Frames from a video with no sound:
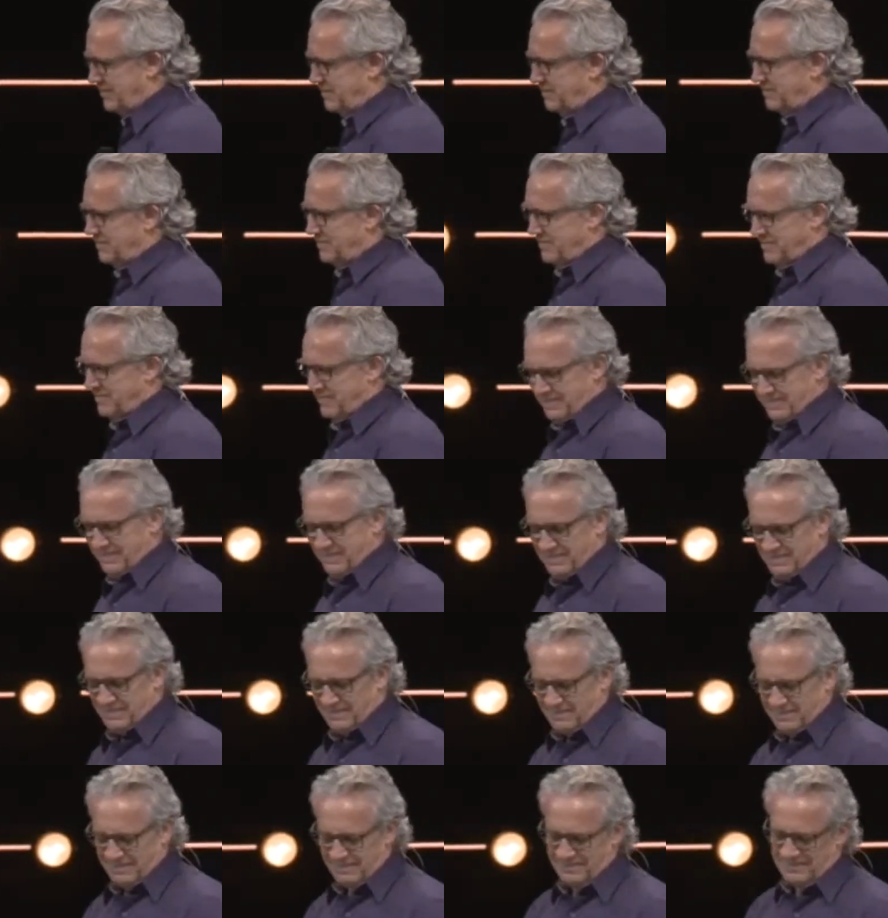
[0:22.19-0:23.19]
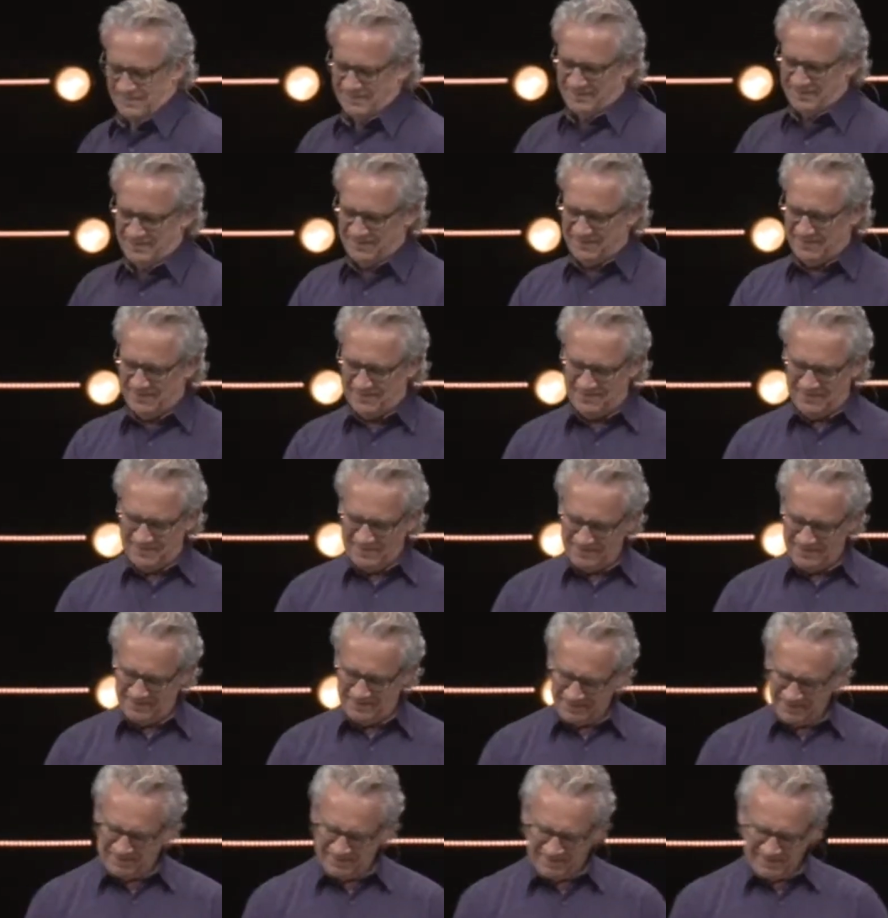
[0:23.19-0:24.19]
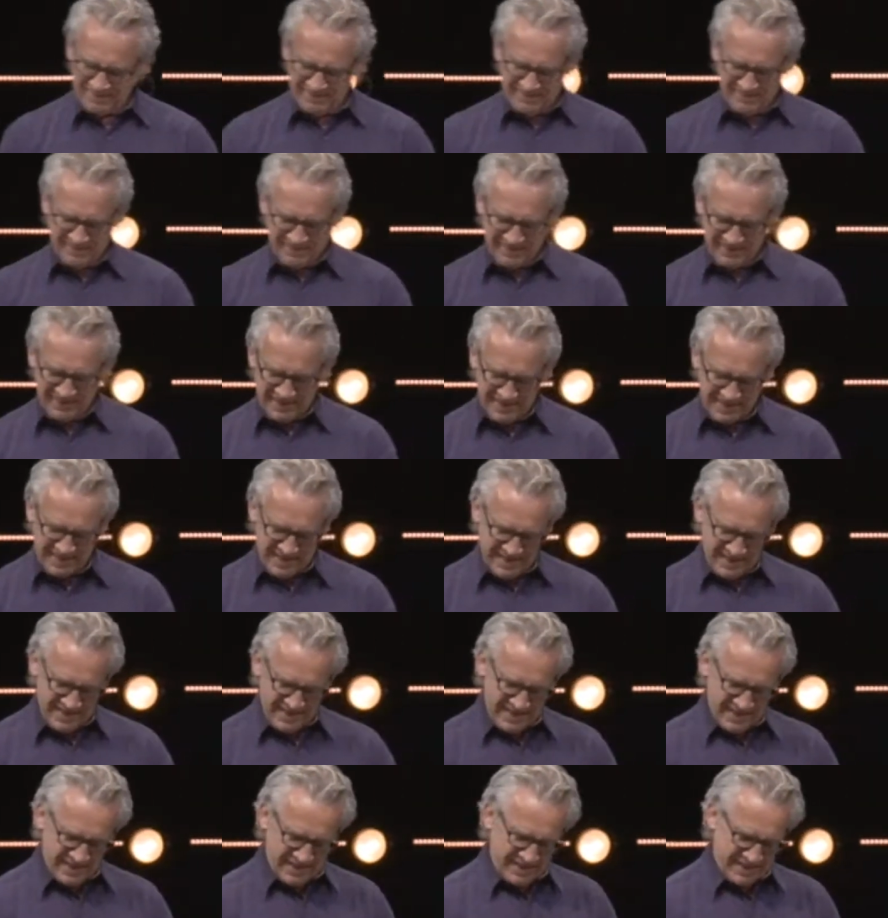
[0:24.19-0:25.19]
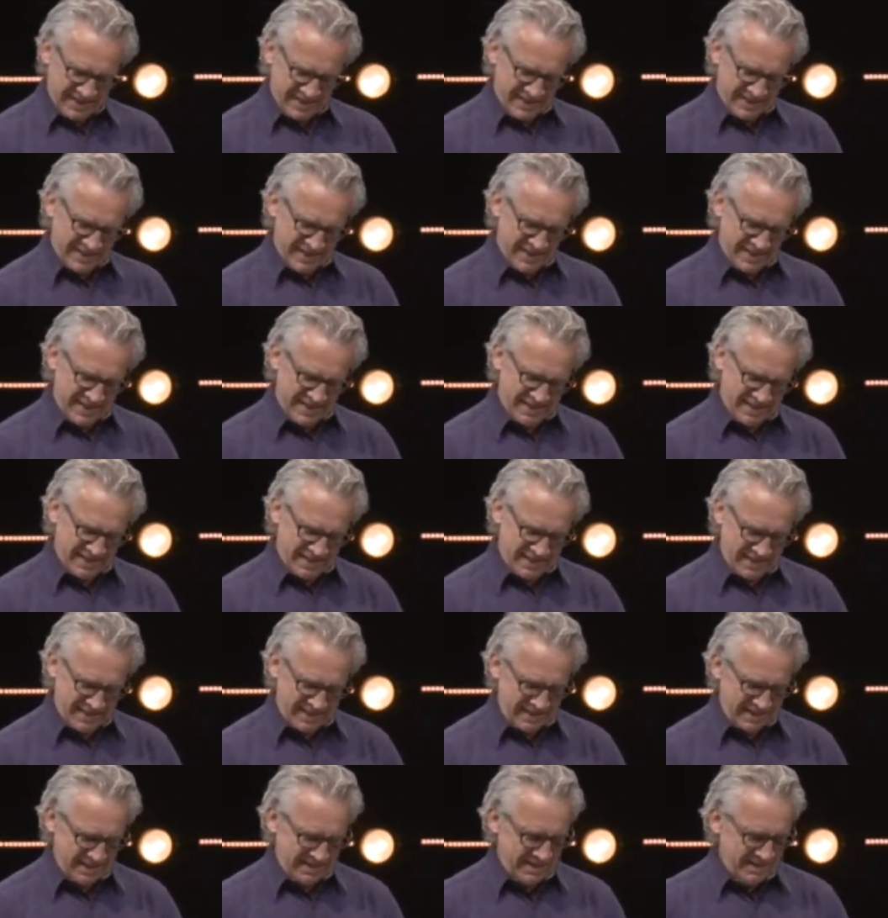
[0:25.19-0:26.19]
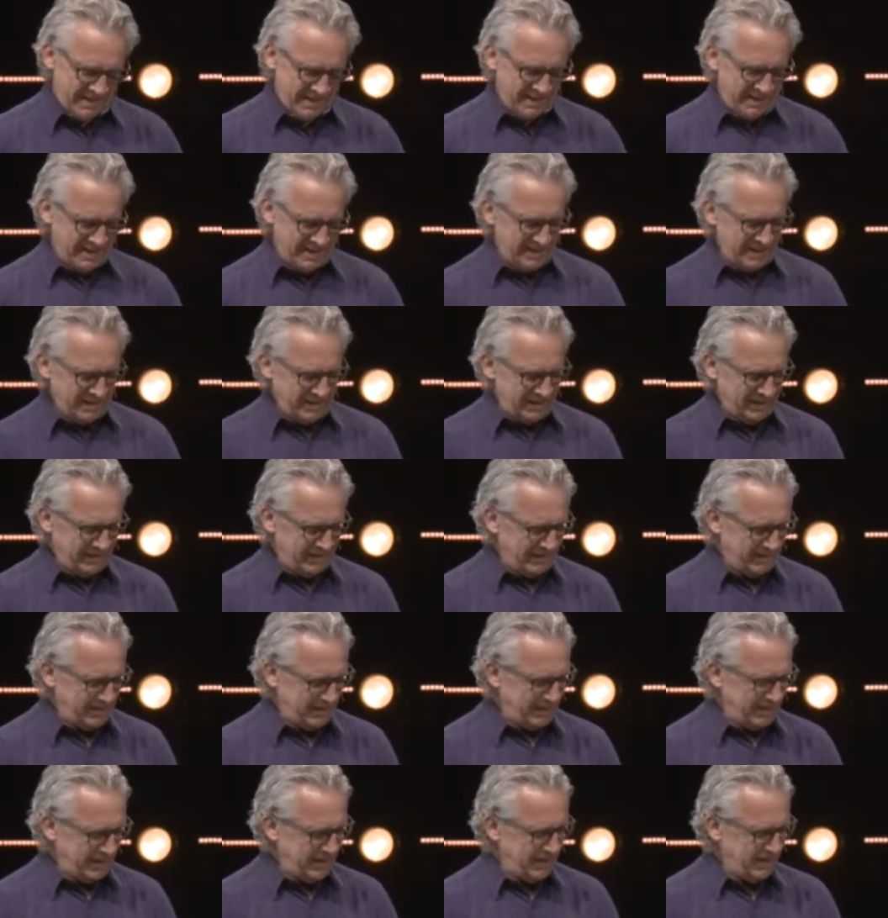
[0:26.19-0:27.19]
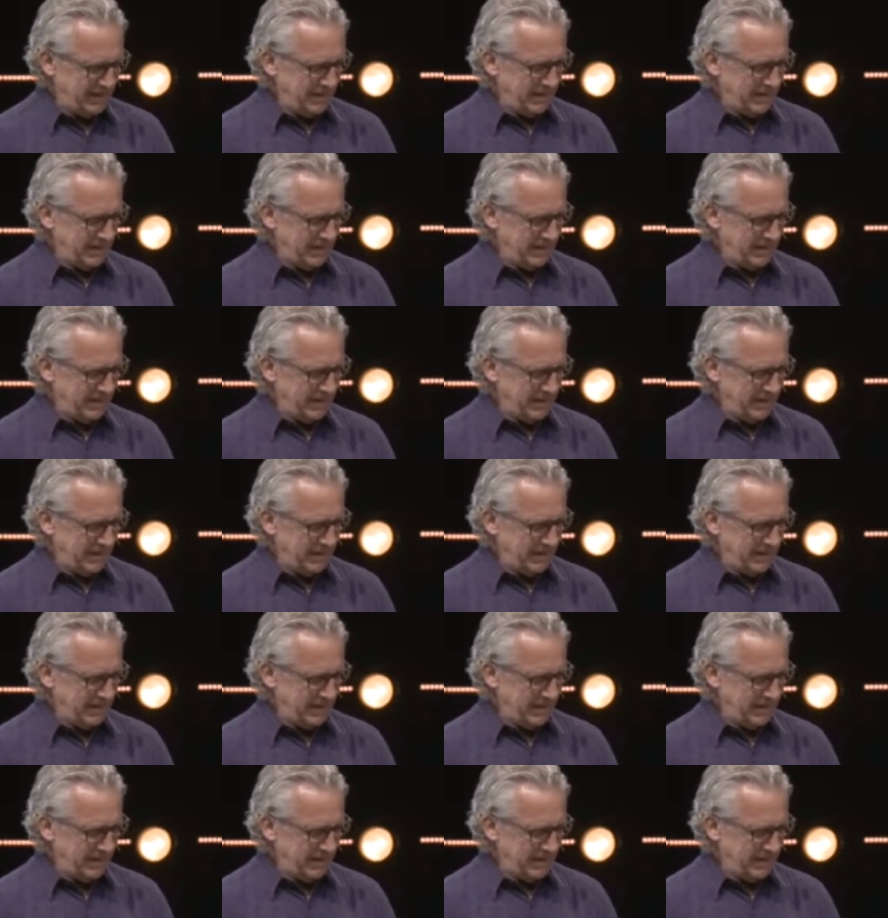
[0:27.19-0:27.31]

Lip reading: No one is speaking in this clip.